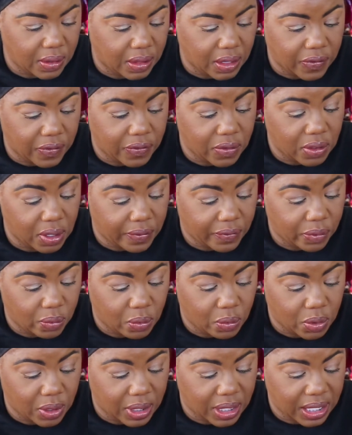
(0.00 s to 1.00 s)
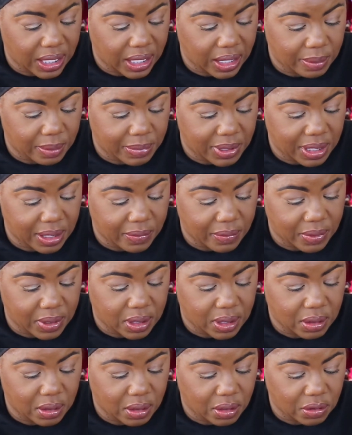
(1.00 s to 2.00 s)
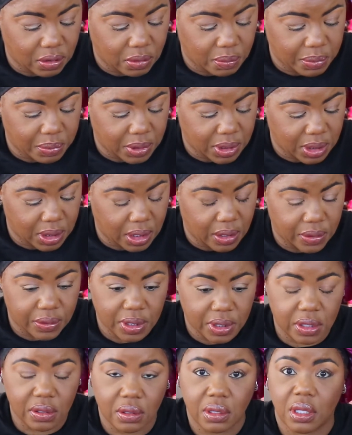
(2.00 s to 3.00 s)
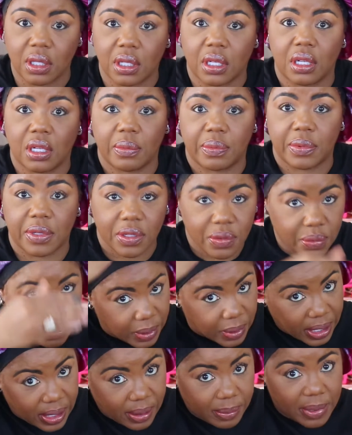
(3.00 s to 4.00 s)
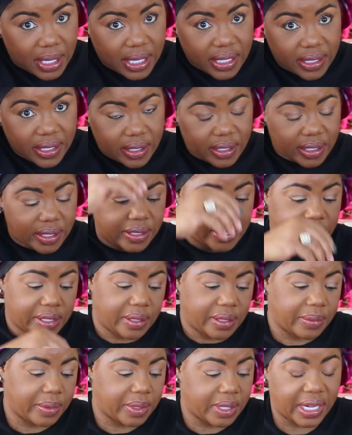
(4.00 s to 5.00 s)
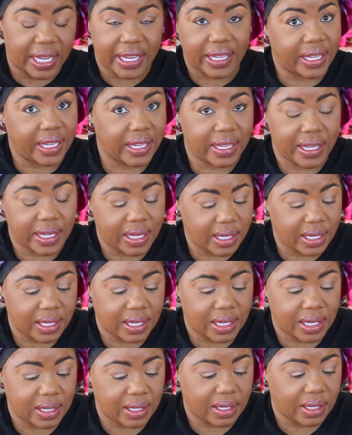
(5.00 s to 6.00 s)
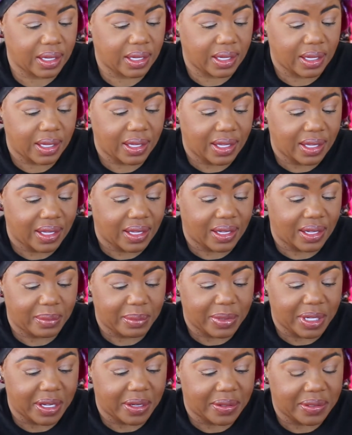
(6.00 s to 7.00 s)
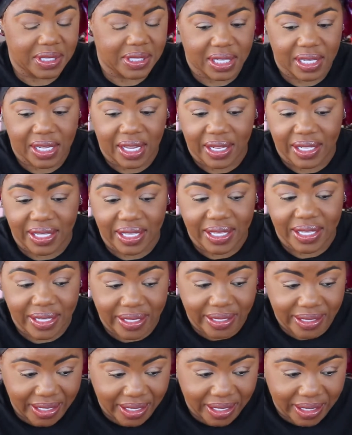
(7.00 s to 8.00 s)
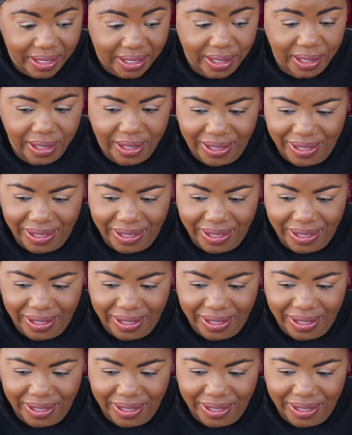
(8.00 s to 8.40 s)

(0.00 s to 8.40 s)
if you ever wore a headband wig, you know, you put it on, then you look up and it's way back yonder somewhere. And I can't have that. Let me go and tell y'all ahead of time